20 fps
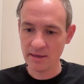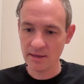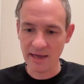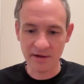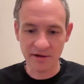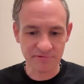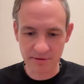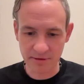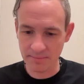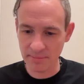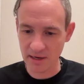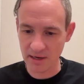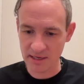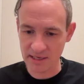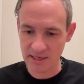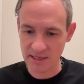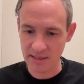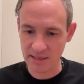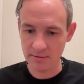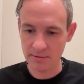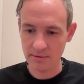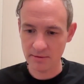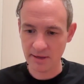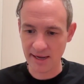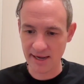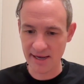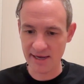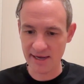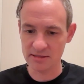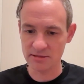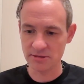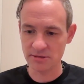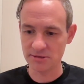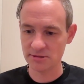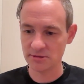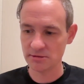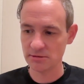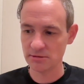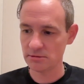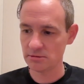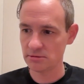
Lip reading: Everybody has